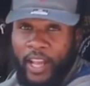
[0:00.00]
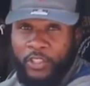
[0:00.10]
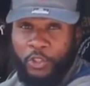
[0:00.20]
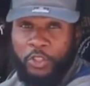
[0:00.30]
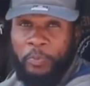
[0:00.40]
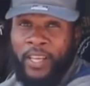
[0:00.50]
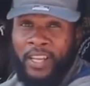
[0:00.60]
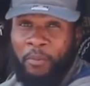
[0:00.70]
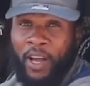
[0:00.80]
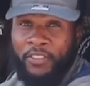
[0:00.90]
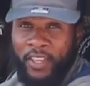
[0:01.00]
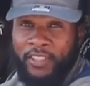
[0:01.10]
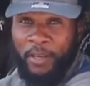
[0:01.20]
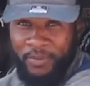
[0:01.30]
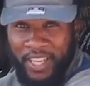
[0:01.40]
As you're speaking about
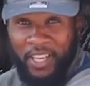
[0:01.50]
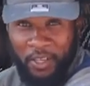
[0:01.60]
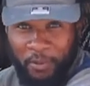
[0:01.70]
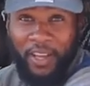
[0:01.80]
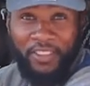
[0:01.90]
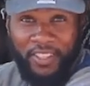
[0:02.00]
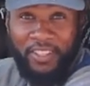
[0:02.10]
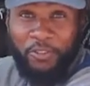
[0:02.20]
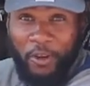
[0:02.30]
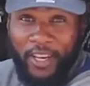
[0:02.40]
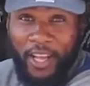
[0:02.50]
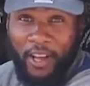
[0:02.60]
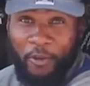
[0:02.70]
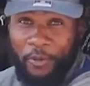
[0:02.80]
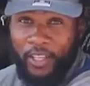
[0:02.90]
this, I'm thinking about this right
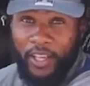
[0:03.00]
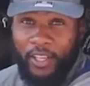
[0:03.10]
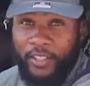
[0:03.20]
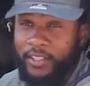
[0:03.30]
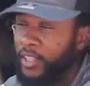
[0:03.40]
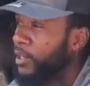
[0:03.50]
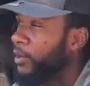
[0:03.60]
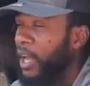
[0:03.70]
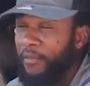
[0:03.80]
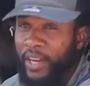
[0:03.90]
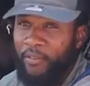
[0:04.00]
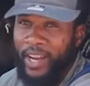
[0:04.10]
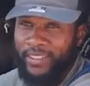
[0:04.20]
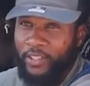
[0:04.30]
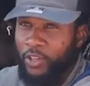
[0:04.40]
now because I've never
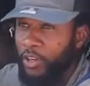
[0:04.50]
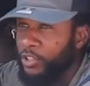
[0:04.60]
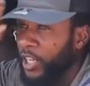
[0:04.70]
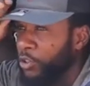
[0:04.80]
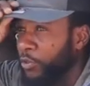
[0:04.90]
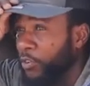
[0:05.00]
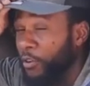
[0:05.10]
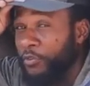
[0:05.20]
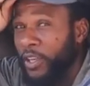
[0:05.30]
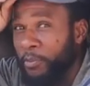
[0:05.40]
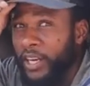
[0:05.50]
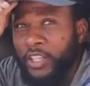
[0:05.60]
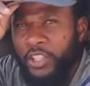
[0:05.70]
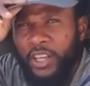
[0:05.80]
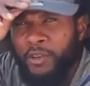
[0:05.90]
had to charge extra for a fee, but
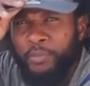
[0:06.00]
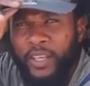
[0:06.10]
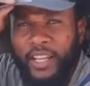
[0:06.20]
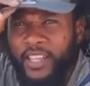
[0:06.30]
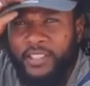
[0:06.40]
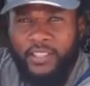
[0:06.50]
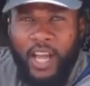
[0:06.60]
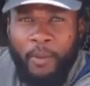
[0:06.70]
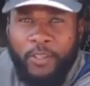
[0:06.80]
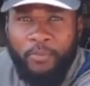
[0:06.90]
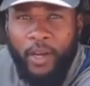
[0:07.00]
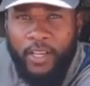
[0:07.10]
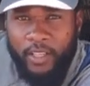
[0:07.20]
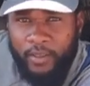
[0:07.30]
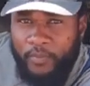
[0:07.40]
it should be. That's time is
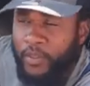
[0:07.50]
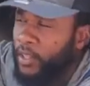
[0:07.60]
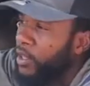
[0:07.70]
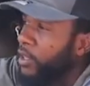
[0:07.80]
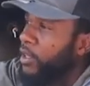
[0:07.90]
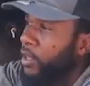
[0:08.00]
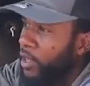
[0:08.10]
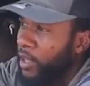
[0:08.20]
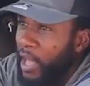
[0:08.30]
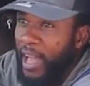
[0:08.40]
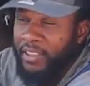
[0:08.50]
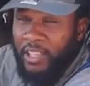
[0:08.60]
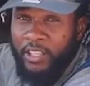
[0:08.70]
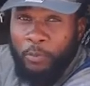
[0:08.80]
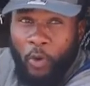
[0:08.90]
money. At
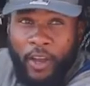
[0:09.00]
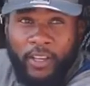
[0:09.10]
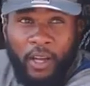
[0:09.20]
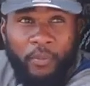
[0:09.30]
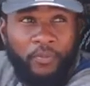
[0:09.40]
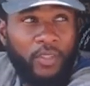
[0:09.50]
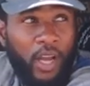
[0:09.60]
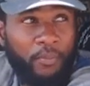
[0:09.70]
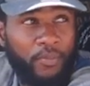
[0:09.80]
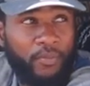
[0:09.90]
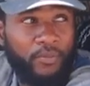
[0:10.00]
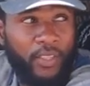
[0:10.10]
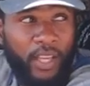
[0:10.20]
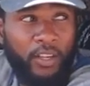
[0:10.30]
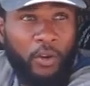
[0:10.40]
this point, I'm
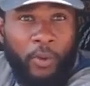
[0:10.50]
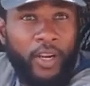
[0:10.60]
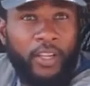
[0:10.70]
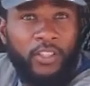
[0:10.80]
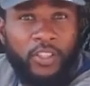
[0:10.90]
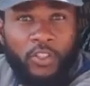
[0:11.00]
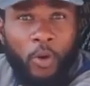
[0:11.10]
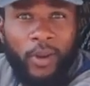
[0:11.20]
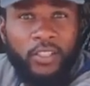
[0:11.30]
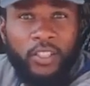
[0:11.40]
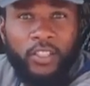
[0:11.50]
dang near ready to just go back